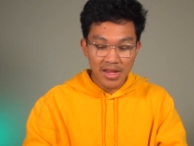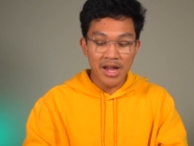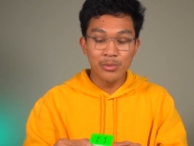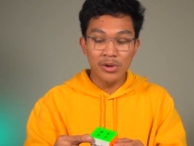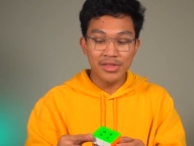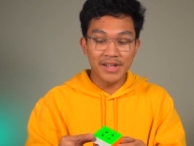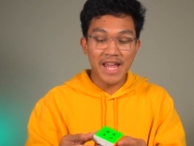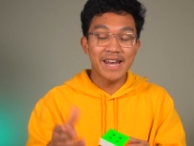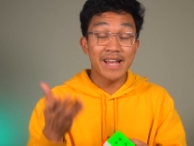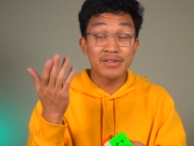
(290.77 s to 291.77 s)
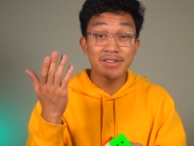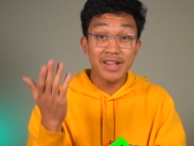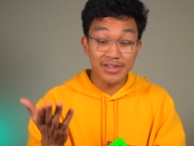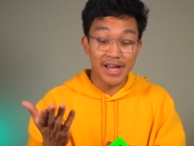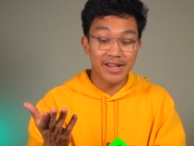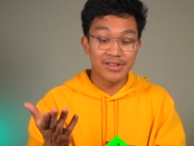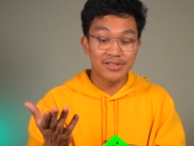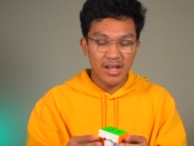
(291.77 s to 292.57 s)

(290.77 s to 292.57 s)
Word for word: And what the GAN XS has